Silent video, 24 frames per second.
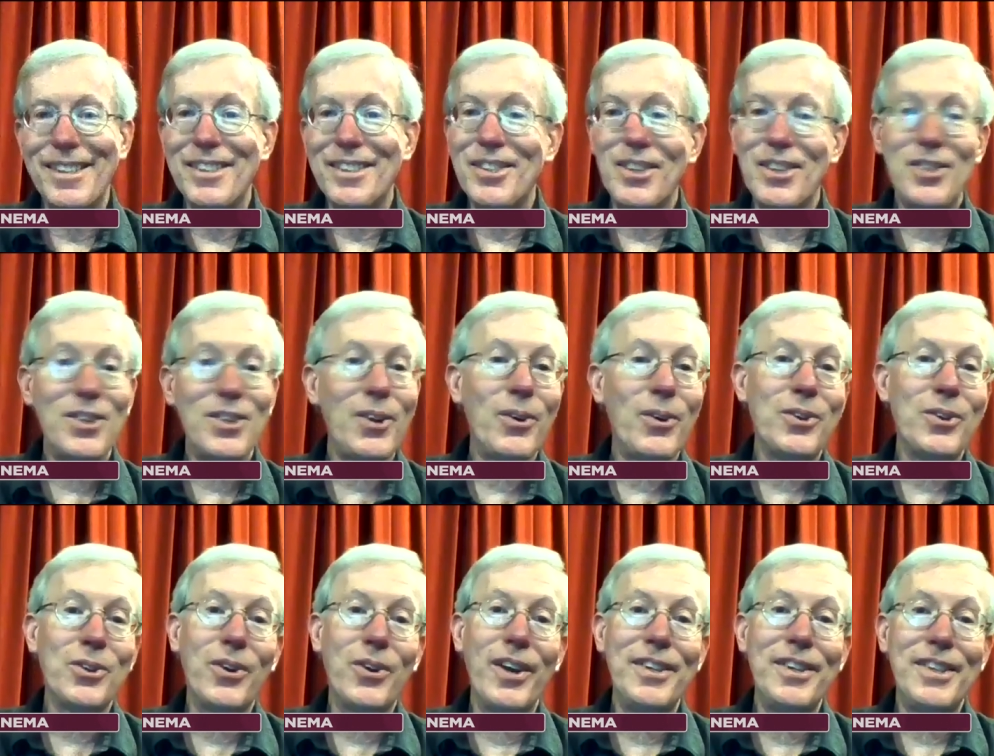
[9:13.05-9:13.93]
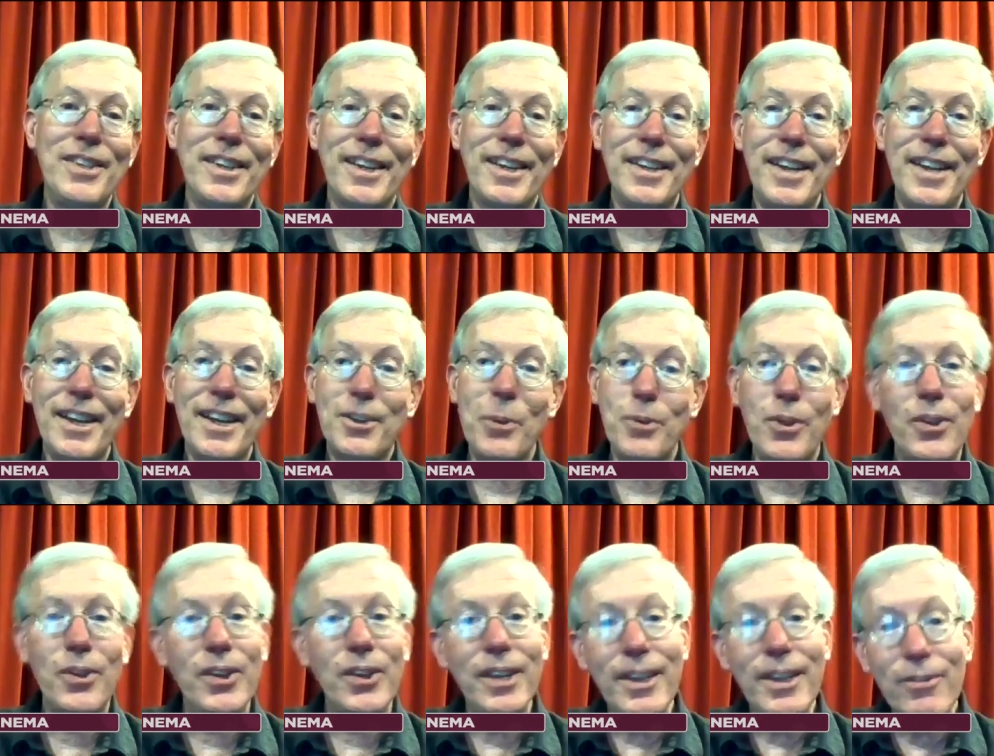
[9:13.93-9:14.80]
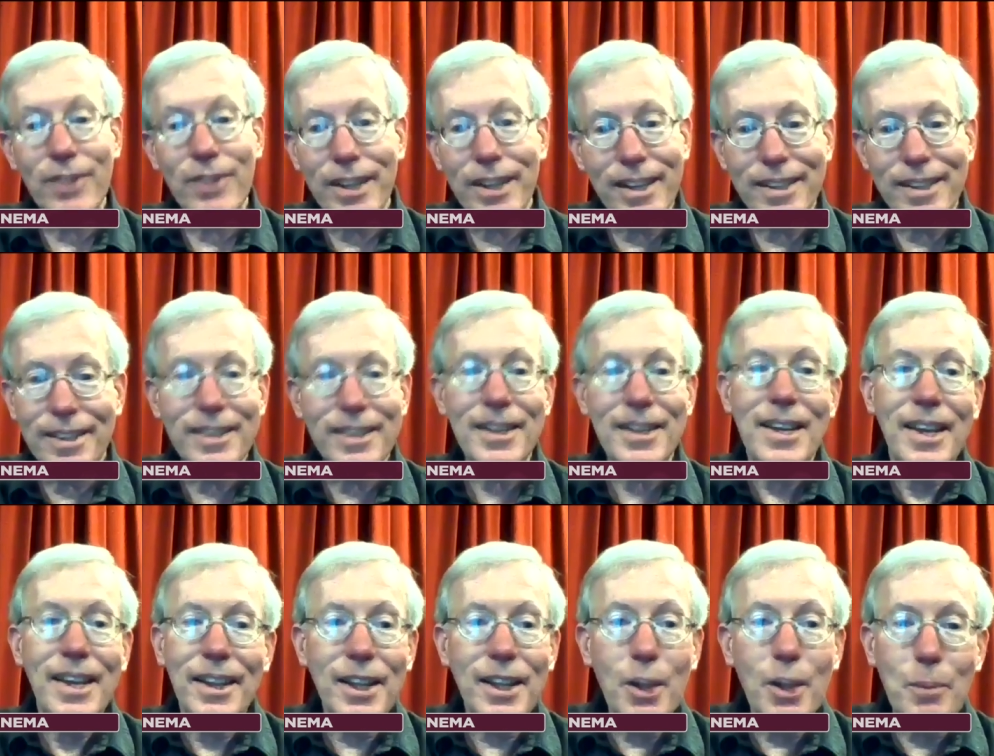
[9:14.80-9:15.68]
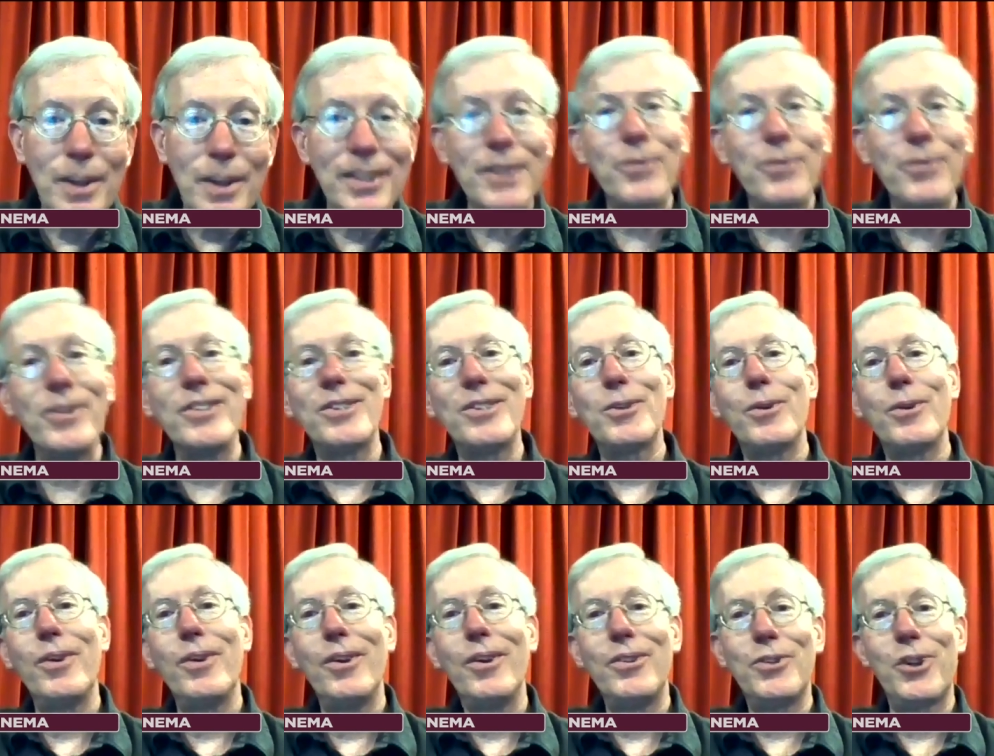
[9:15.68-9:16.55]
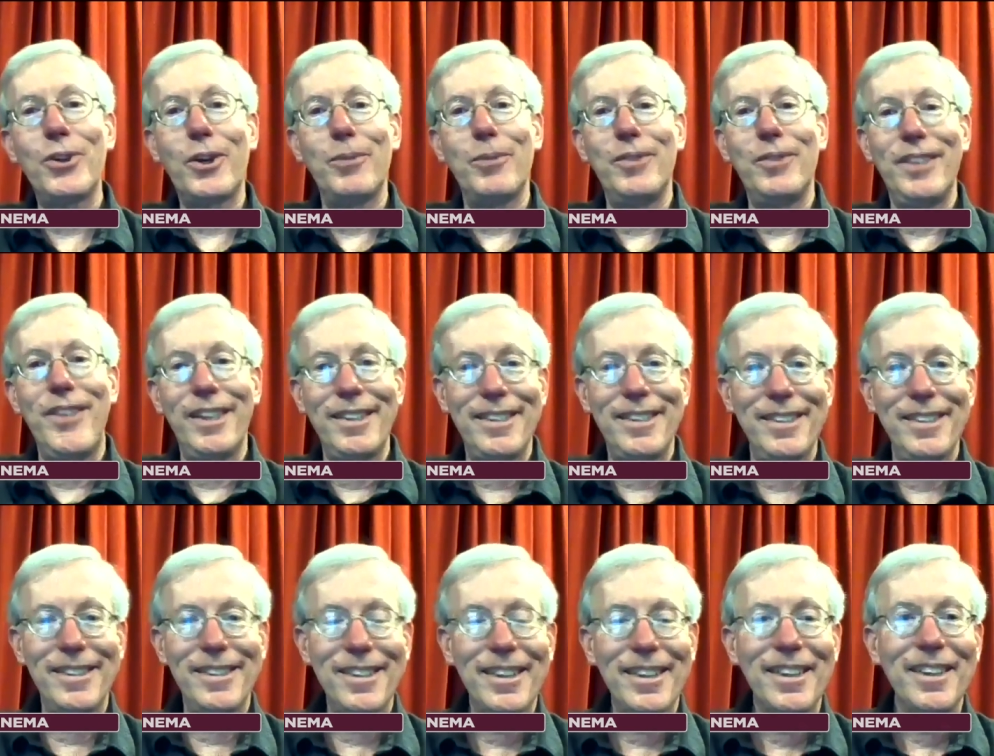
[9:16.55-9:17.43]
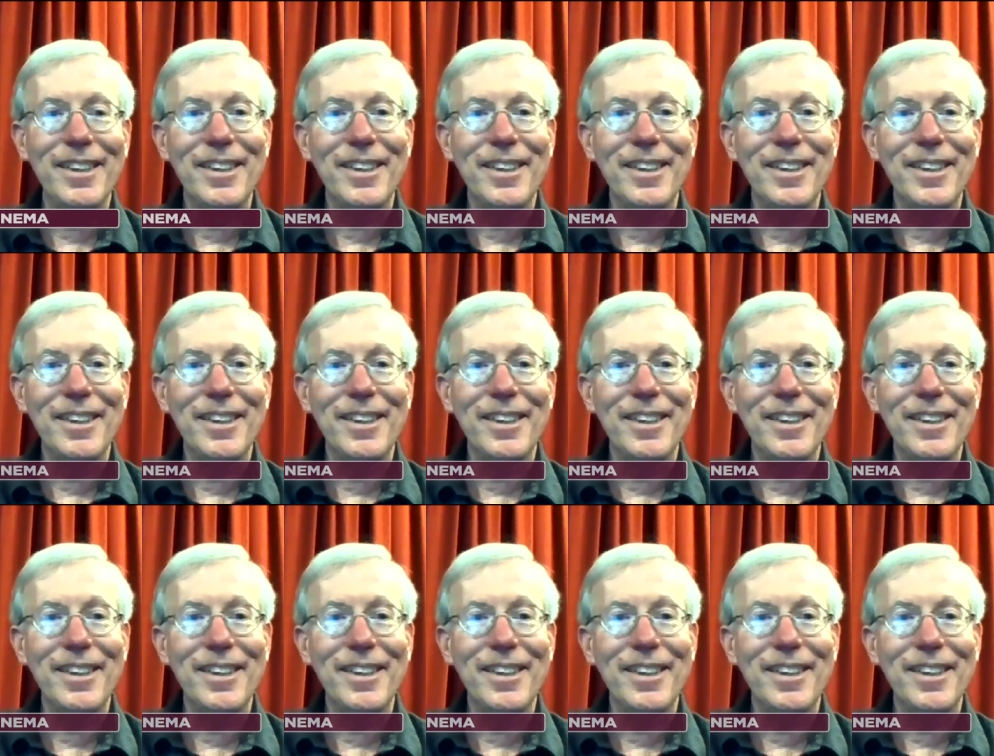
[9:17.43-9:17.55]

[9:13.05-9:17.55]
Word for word: It's it's always great to connect with you, even in a little bit different circumstances.